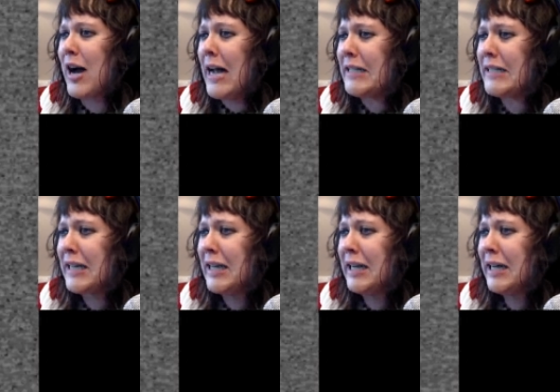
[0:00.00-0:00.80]
what?
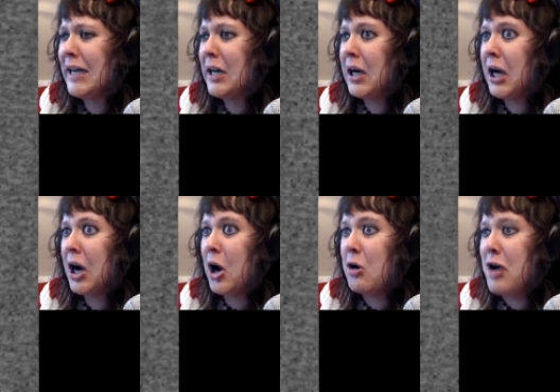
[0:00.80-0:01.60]

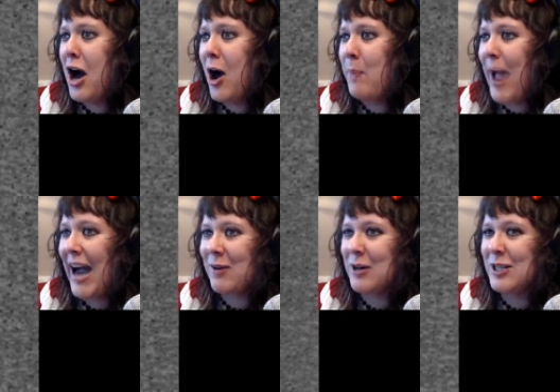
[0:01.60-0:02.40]
Oh no!
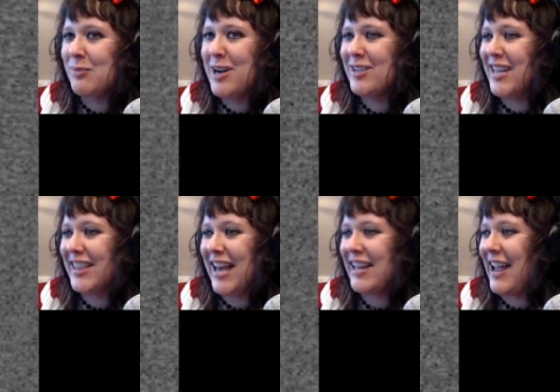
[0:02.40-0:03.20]
Backwards
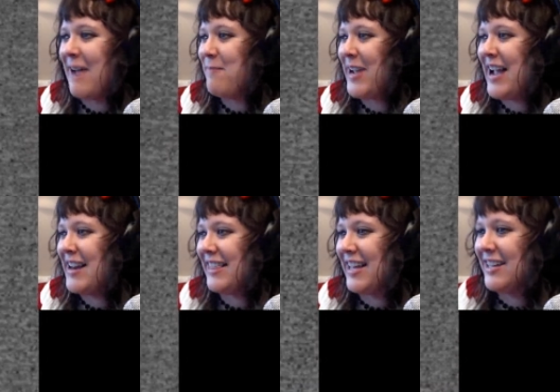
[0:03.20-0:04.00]
music. That can't be
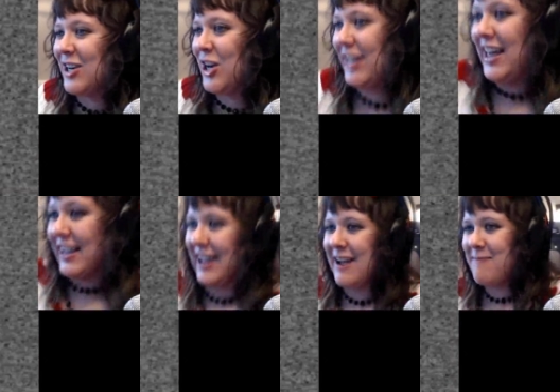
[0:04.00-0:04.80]
anything good.
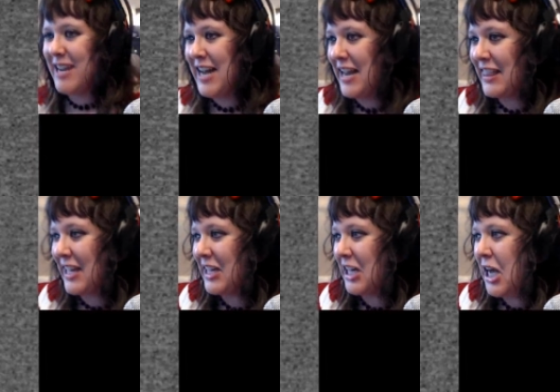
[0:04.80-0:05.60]
That can't mean
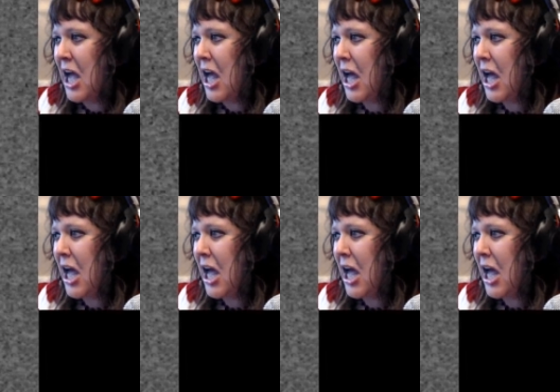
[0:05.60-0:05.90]
anything good.